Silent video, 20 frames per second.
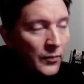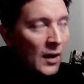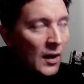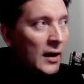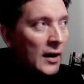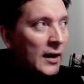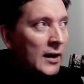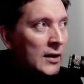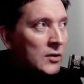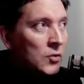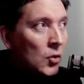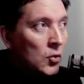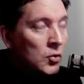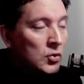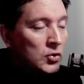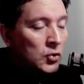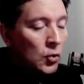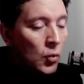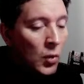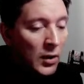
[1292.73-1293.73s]
and
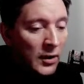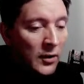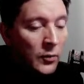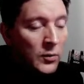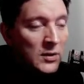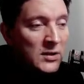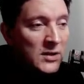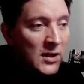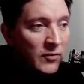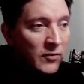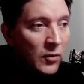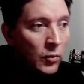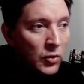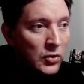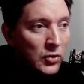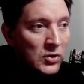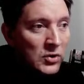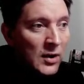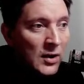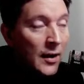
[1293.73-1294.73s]
also working with Stevie
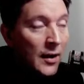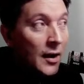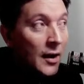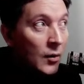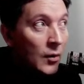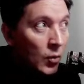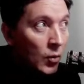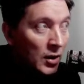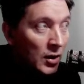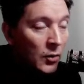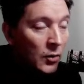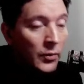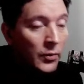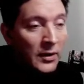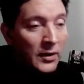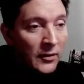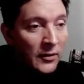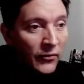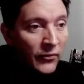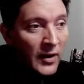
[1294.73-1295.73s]
Woods and working with
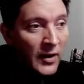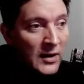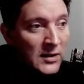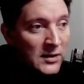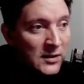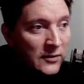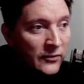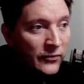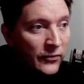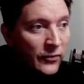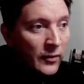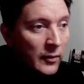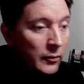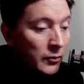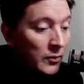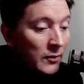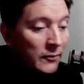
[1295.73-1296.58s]
the